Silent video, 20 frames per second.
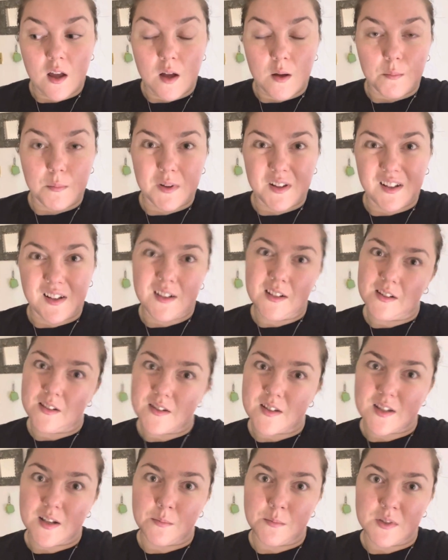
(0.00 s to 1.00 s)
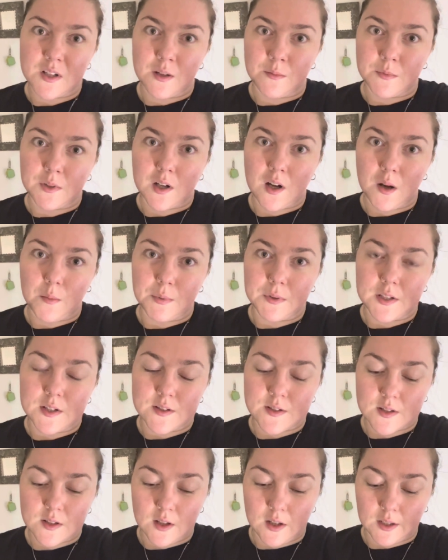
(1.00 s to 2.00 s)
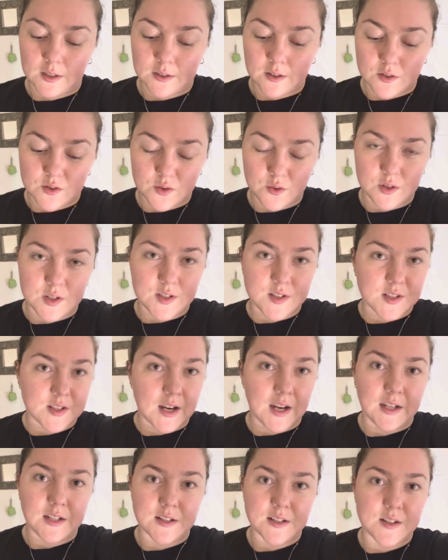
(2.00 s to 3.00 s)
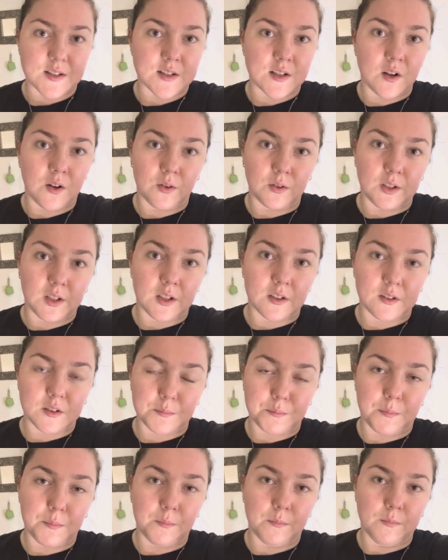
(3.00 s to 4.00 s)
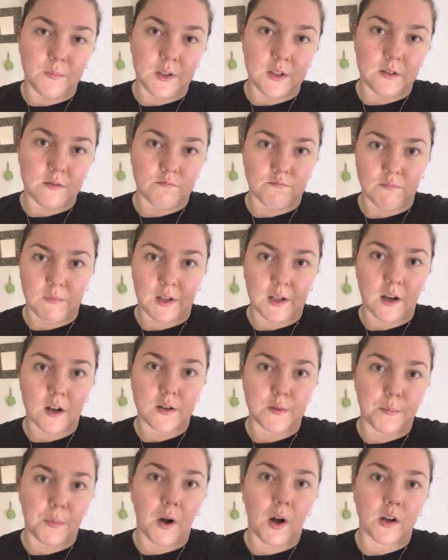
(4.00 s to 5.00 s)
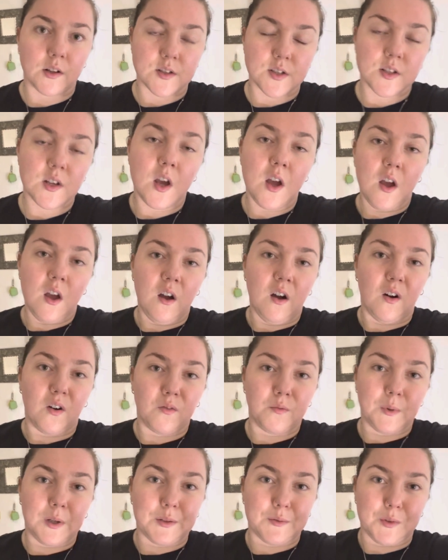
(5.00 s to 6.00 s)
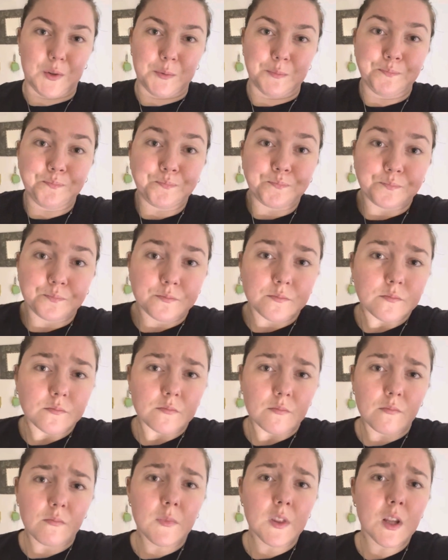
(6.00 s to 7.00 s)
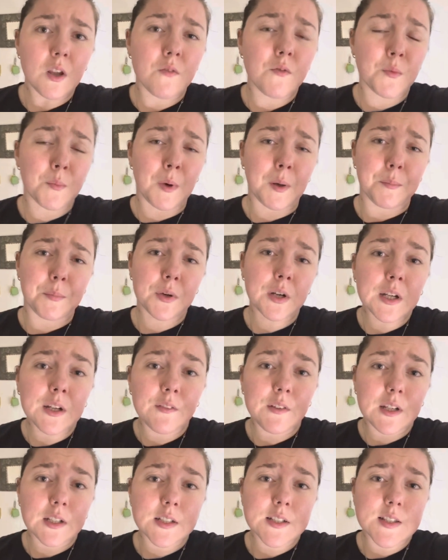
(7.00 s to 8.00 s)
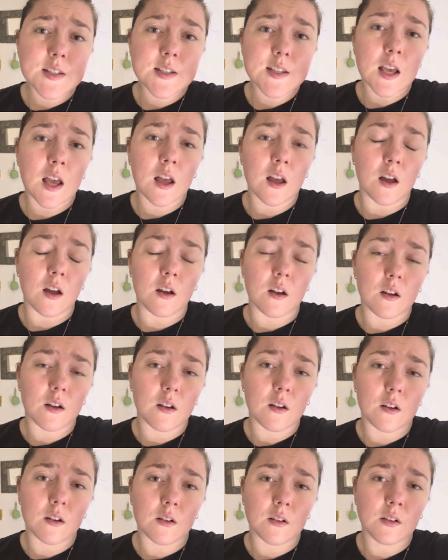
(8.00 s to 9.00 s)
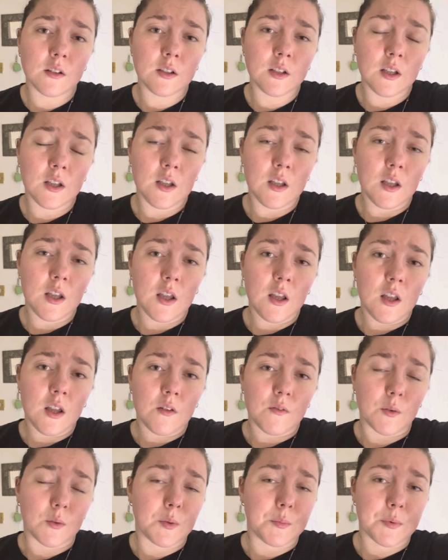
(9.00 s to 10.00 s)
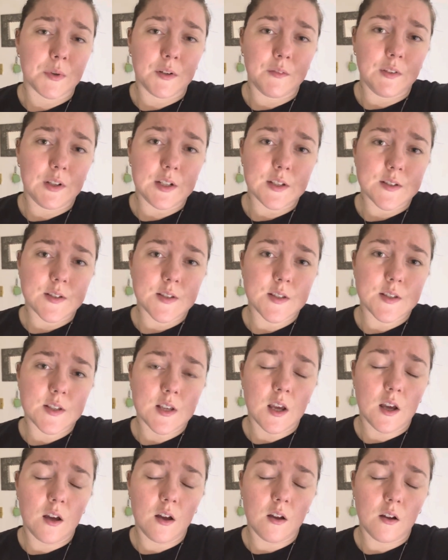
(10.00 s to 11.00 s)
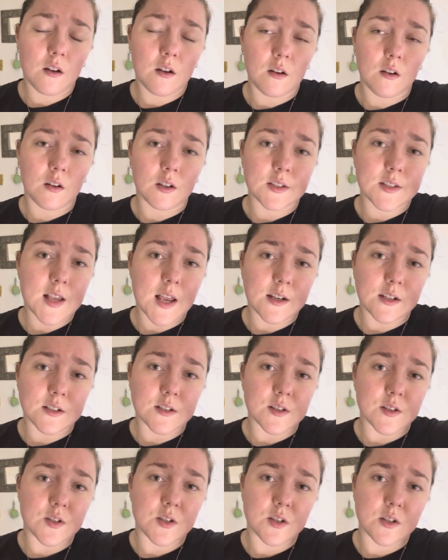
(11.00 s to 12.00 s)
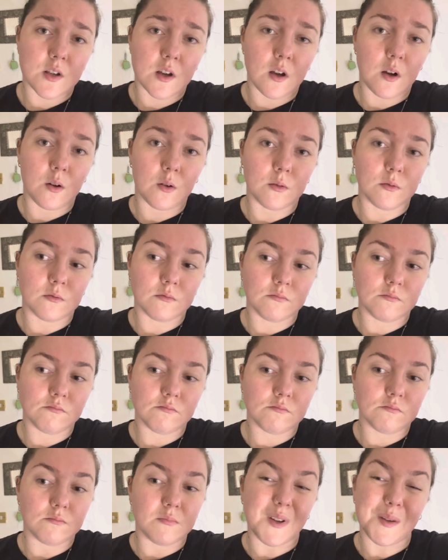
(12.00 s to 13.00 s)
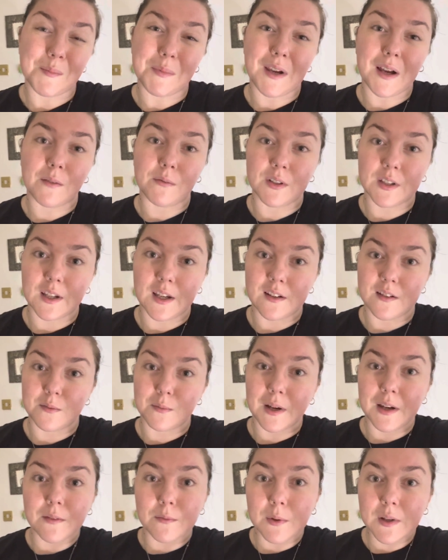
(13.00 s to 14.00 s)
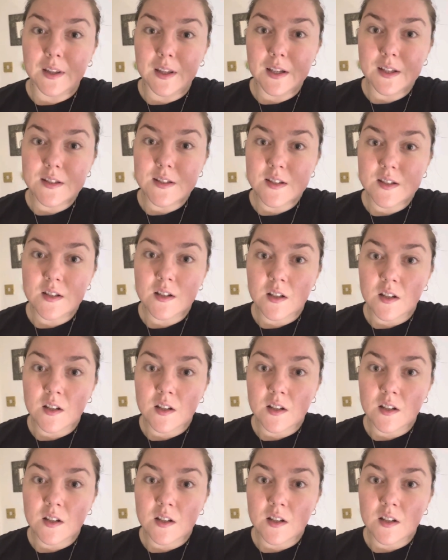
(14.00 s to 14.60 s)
But then in the same time, the carpet is like, there's already stains on the other, in like other parts of my room from my previous, tenants, so maybe I will get away with it,